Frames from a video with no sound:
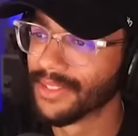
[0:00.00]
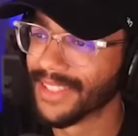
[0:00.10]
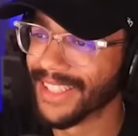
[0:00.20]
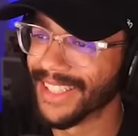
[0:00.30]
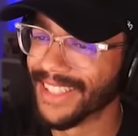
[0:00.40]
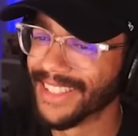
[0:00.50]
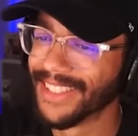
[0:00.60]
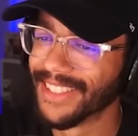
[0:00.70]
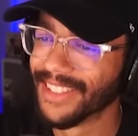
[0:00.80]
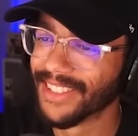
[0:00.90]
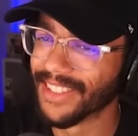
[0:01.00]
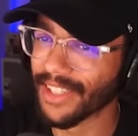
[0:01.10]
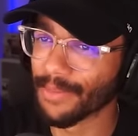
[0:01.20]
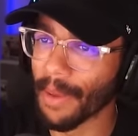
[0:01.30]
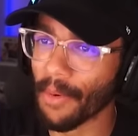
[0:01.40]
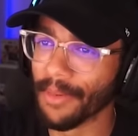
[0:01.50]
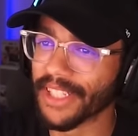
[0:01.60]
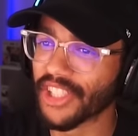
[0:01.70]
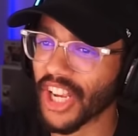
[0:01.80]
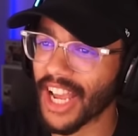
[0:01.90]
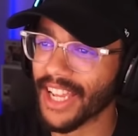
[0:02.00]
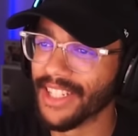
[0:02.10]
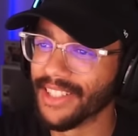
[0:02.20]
Eh. This is my moment to shine.